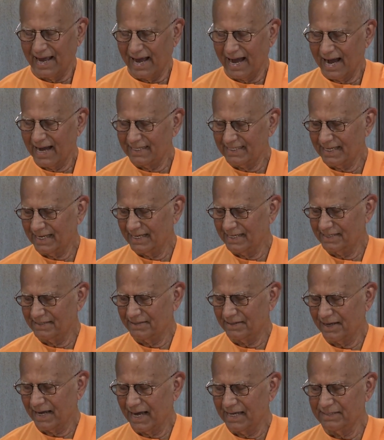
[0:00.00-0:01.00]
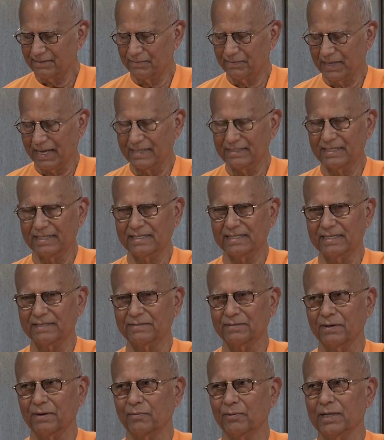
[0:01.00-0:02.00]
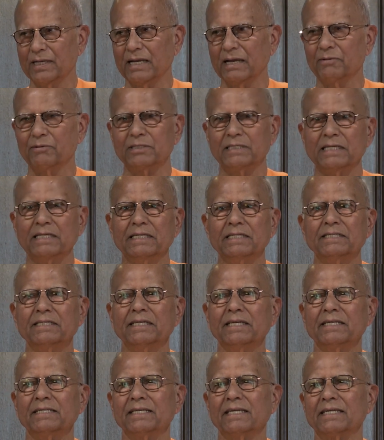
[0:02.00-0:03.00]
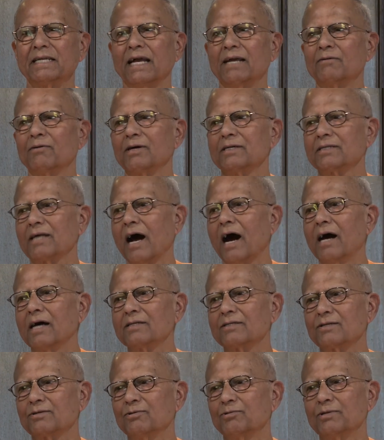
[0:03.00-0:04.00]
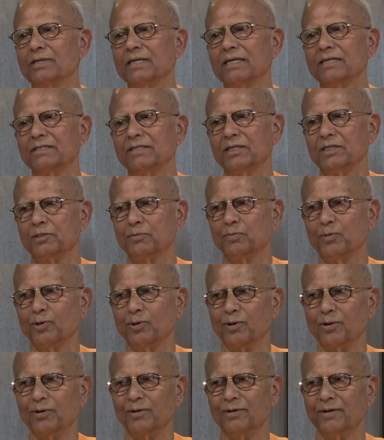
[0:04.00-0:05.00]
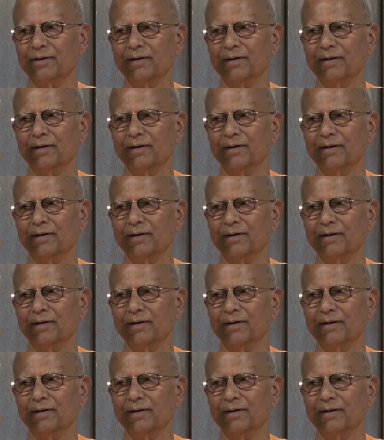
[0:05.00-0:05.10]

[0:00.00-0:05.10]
I shall, I edited, when I was initiated, I was asked to read this book.